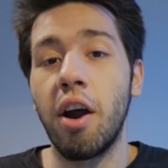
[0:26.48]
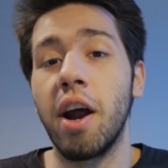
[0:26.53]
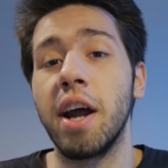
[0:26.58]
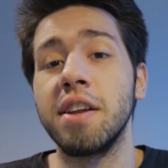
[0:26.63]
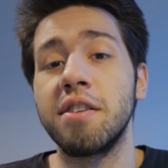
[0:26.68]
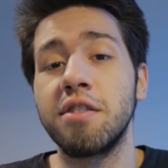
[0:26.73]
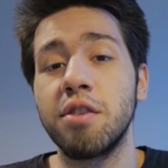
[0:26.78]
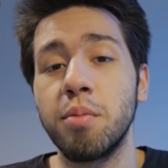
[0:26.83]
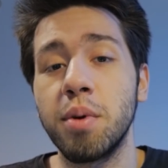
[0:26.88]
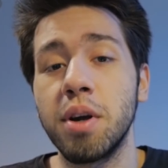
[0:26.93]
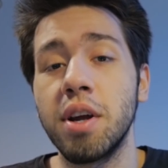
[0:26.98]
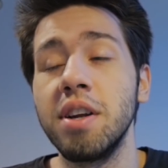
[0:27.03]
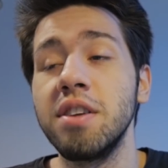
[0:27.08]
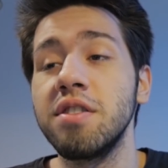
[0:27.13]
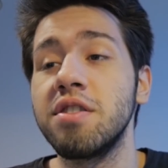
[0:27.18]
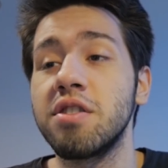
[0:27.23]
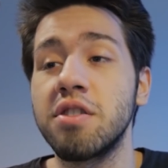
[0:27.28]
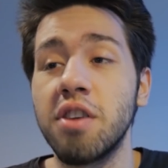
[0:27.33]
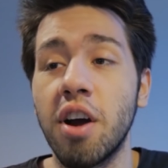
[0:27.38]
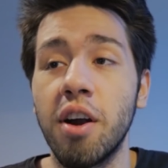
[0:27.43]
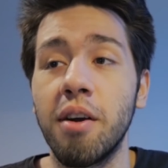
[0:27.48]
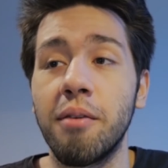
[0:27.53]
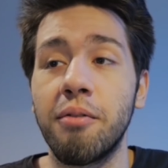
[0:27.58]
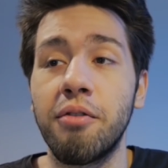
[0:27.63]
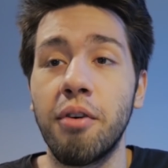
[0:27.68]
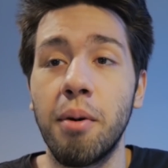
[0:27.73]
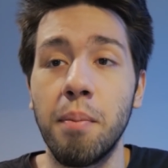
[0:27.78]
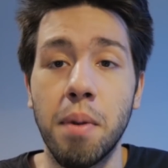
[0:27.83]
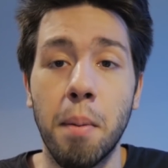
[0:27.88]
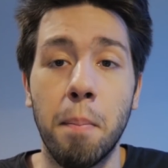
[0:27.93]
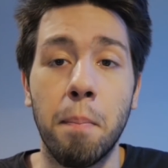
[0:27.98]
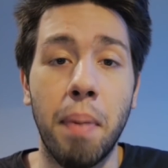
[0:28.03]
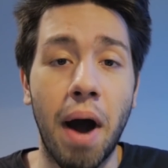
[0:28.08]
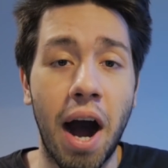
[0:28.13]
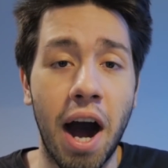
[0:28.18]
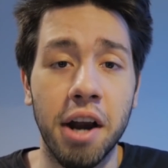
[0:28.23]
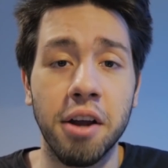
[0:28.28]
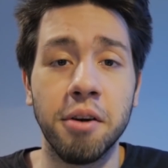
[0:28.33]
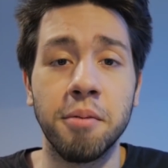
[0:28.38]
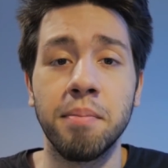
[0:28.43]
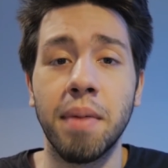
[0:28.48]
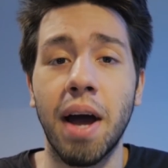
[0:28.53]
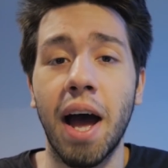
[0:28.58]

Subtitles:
Alright, so we're gonna start from the bottom,